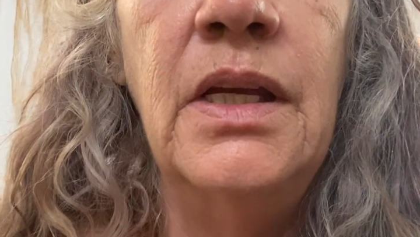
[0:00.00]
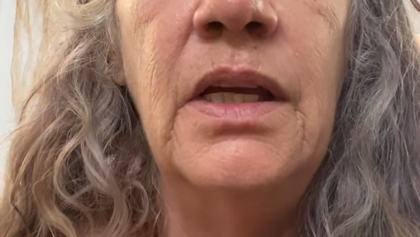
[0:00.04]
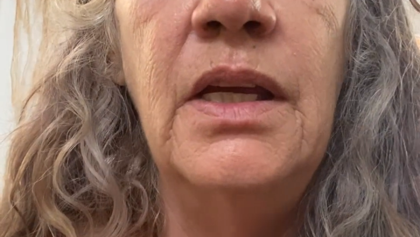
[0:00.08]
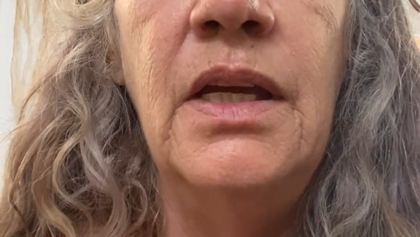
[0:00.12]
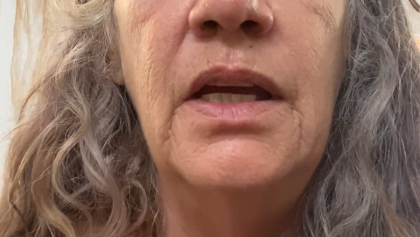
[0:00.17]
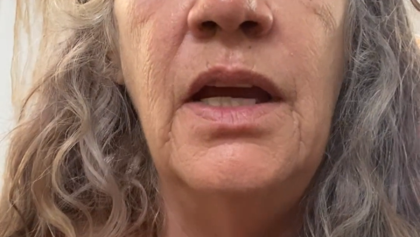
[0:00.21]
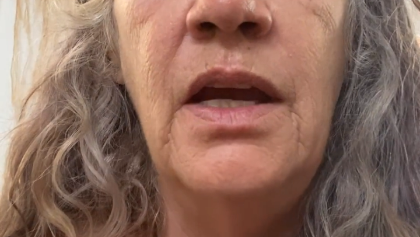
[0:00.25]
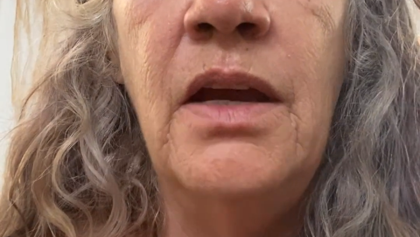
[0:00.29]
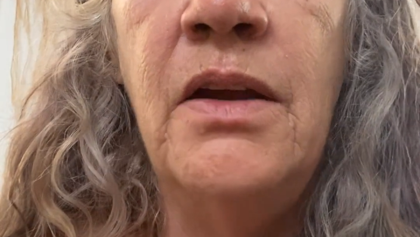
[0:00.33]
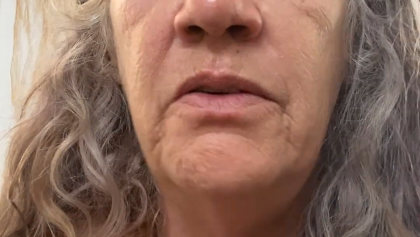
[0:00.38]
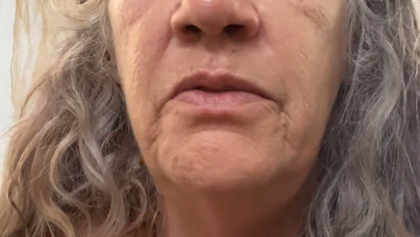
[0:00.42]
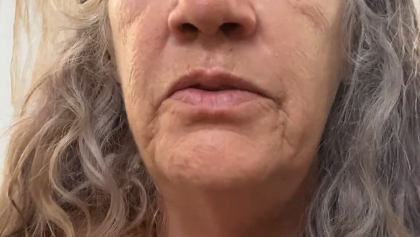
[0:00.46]

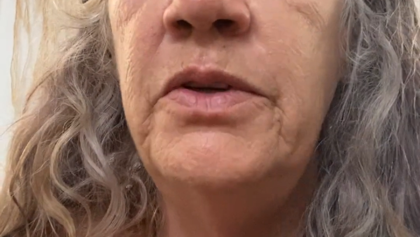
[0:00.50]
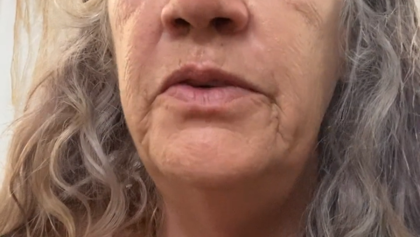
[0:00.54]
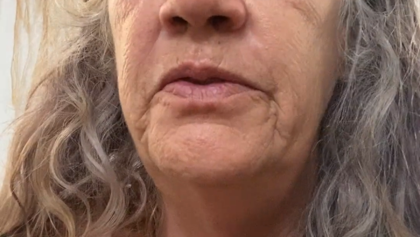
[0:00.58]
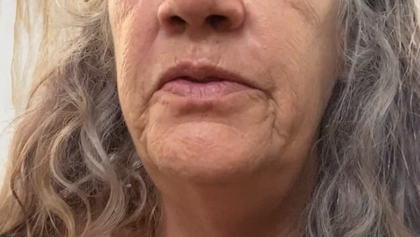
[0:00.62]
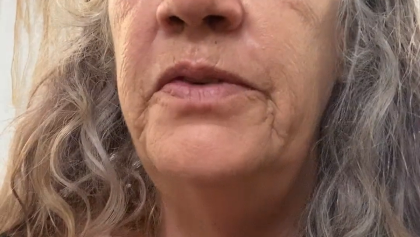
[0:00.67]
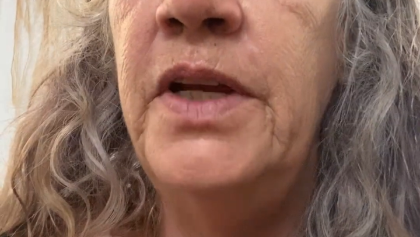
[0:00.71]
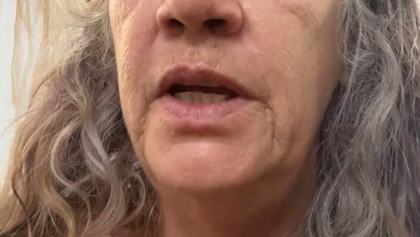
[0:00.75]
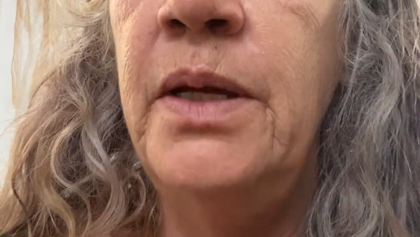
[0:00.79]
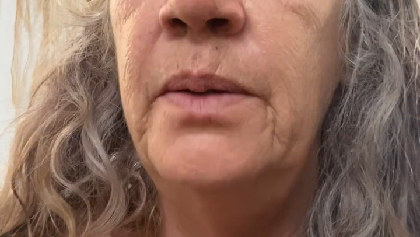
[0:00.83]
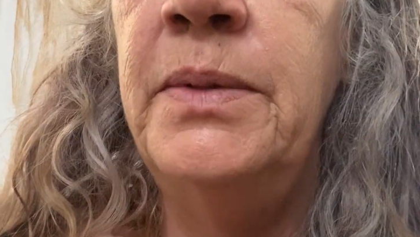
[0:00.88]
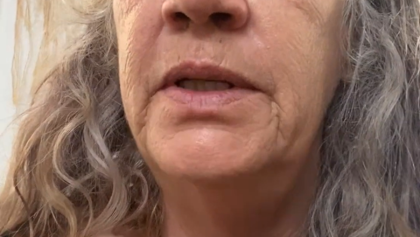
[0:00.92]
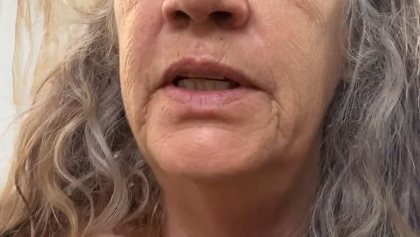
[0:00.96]
Every
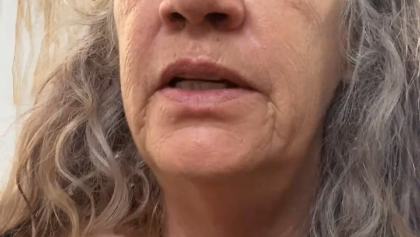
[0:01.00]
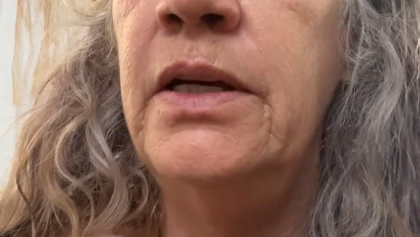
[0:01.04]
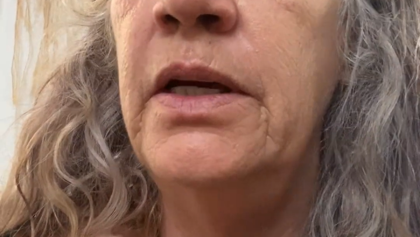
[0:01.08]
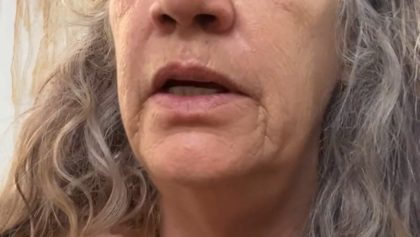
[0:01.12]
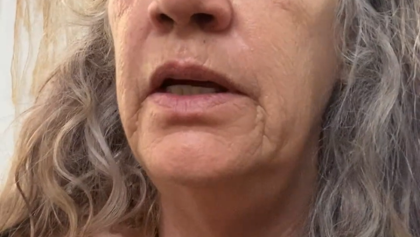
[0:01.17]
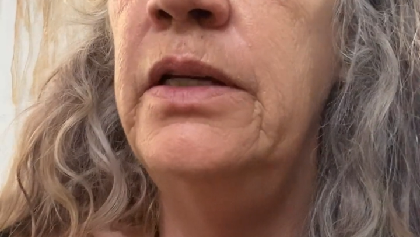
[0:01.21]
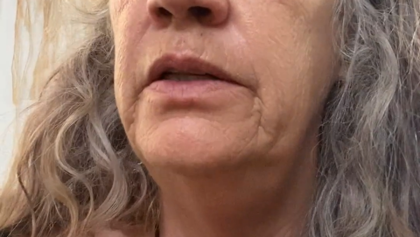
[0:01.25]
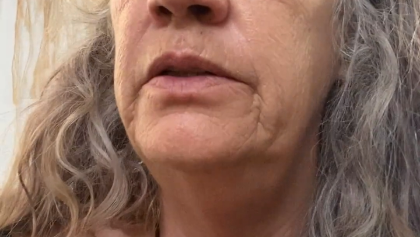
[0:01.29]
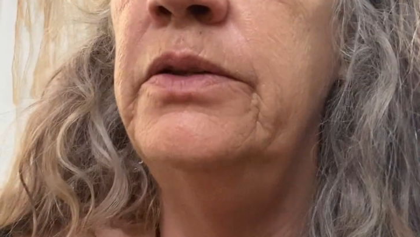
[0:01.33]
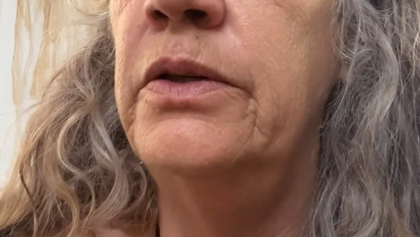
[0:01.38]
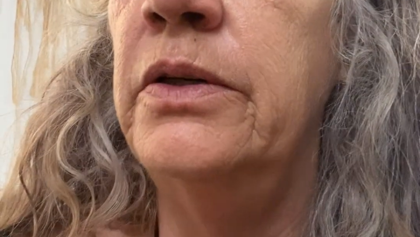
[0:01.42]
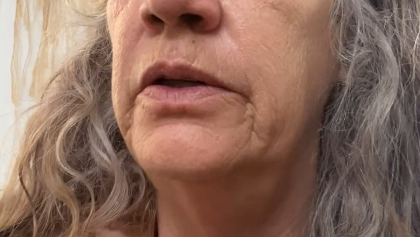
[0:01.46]
family got
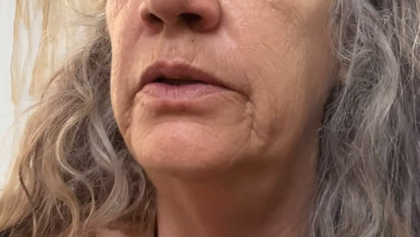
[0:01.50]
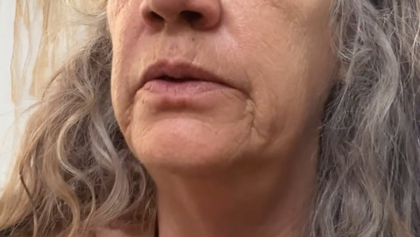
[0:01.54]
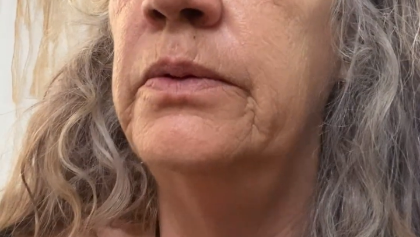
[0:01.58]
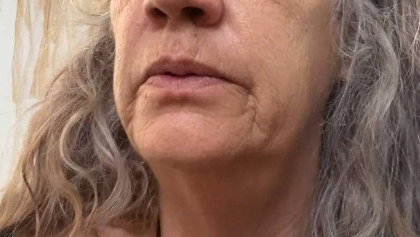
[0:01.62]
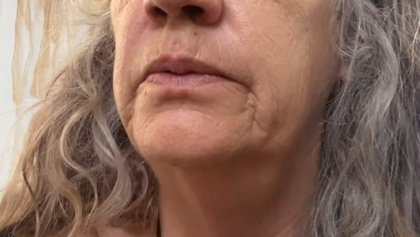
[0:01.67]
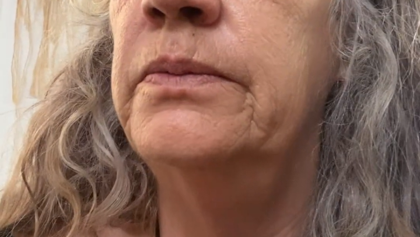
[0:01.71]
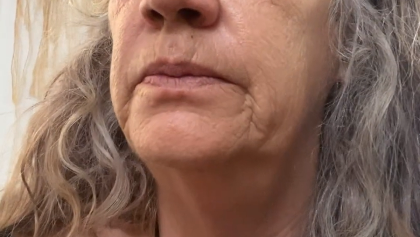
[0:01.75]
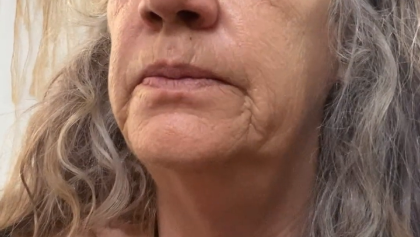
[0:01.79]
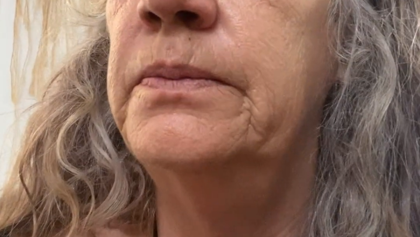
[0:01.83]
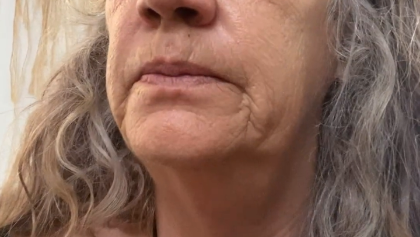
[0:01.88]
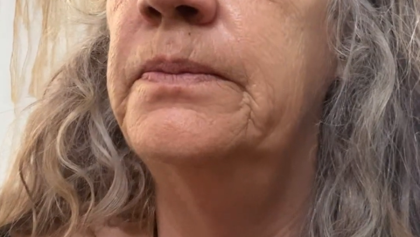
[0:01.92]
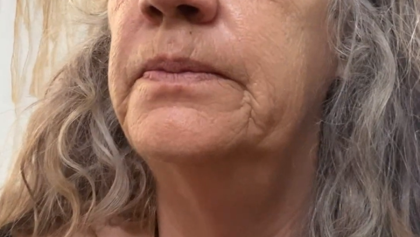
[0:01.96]
a dog.
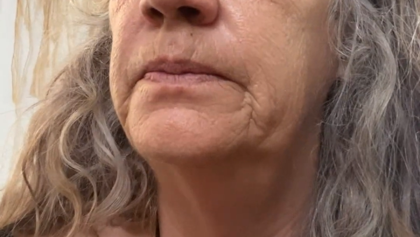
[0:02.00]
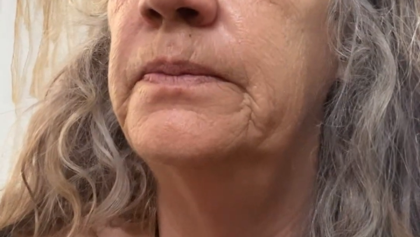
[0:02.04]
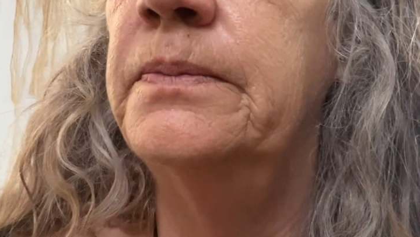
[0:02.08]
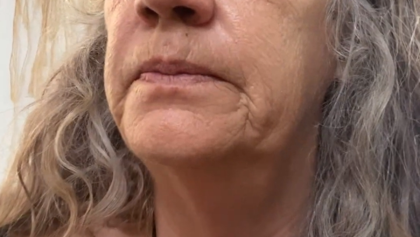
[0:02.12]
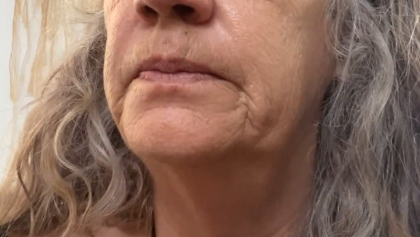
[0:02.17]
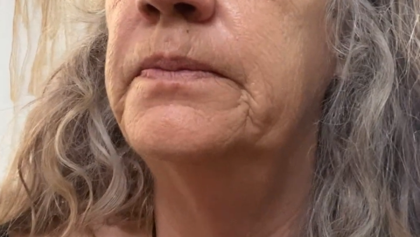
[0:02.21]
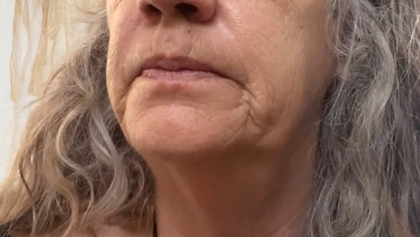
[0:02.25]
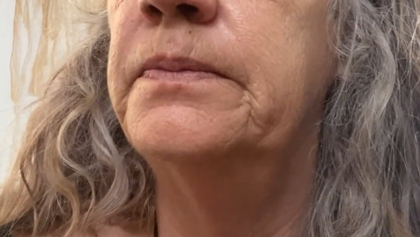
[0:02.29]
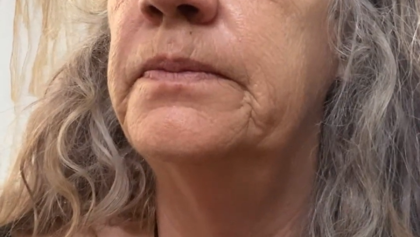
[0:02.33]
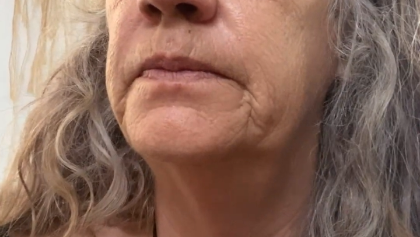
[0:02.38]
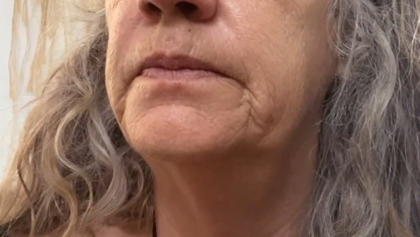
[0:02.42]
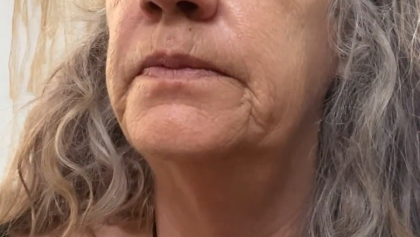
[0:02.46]

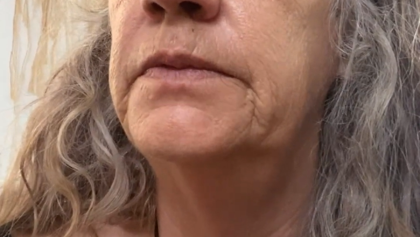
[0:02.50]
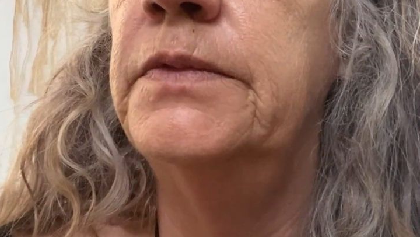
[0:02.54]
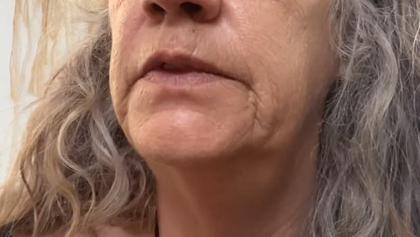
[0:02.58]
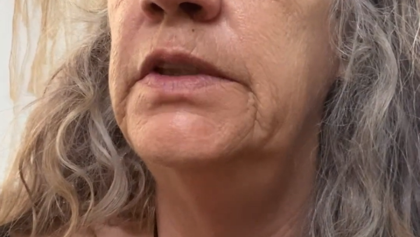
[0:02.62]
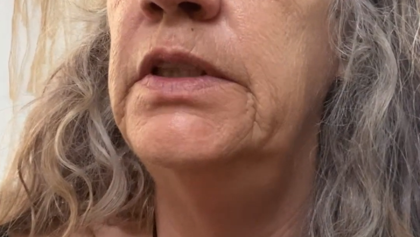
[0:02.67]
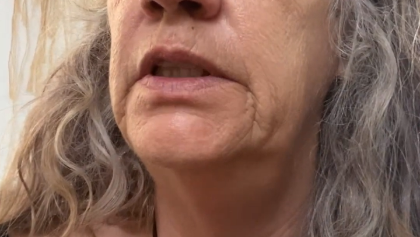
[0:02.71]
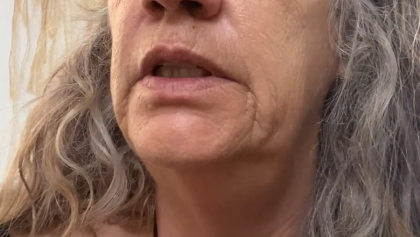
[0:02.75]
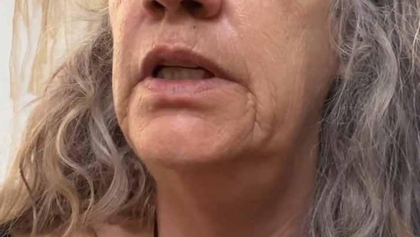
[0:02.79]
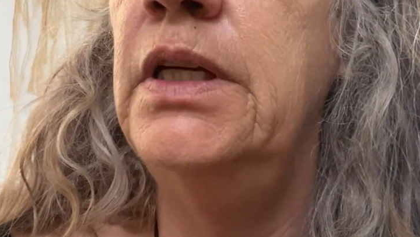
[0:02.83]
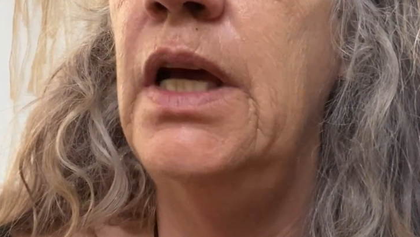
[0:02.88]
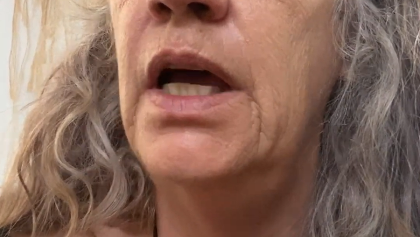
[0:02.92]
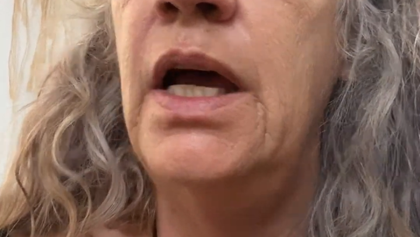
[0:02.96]

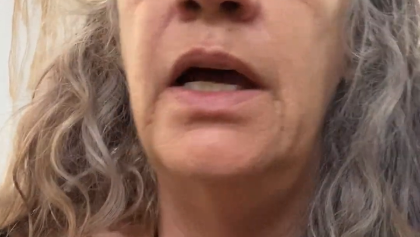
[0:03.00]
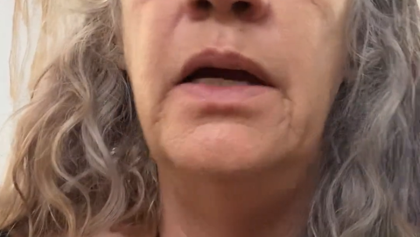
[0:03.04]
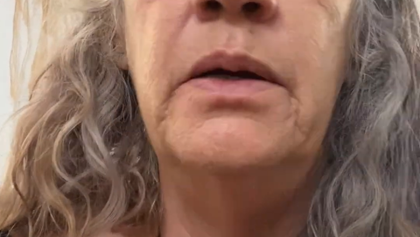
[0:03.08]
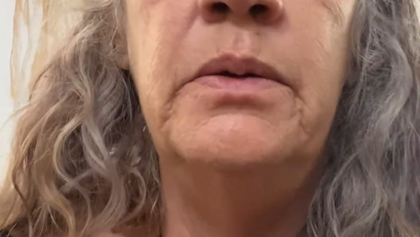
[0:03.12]
I